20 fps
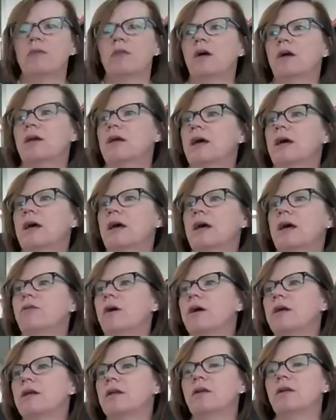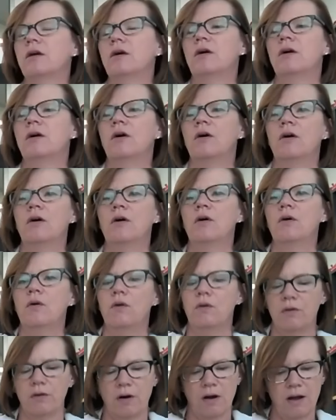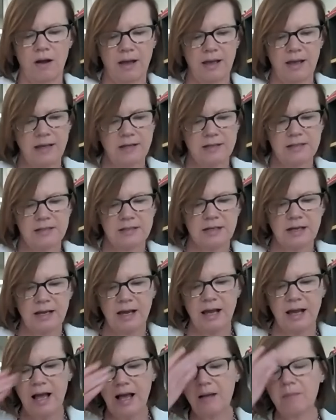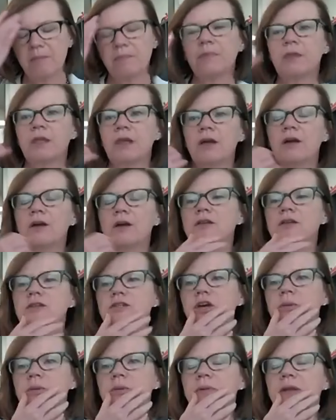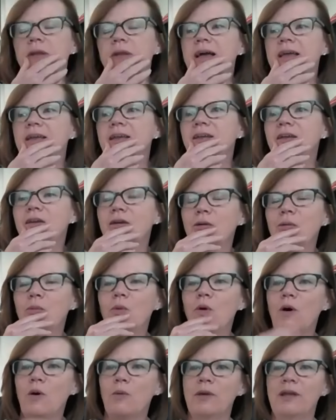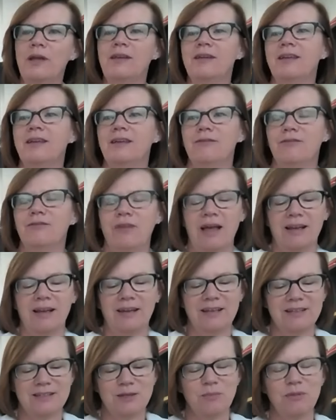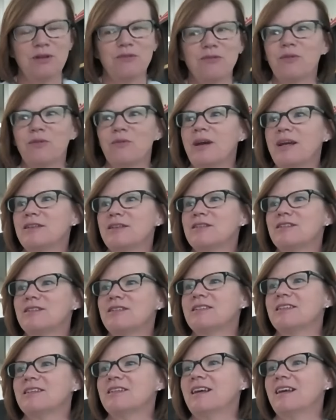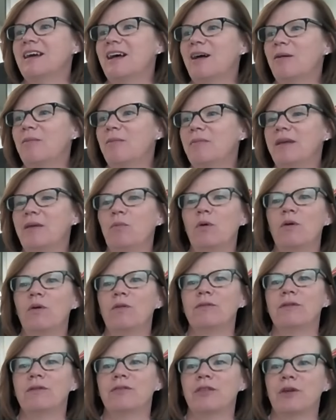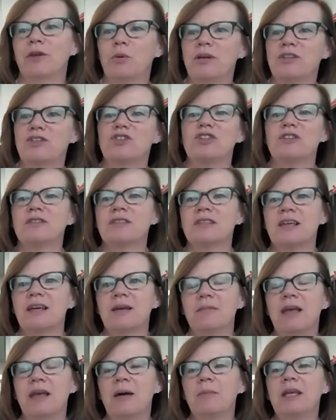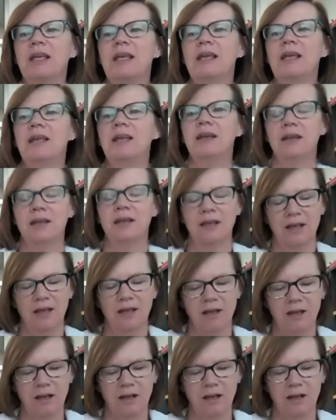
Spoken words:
Okay, great. All right. So Blake, while we give Alex a bit of a rest, and while the questions keep coming in,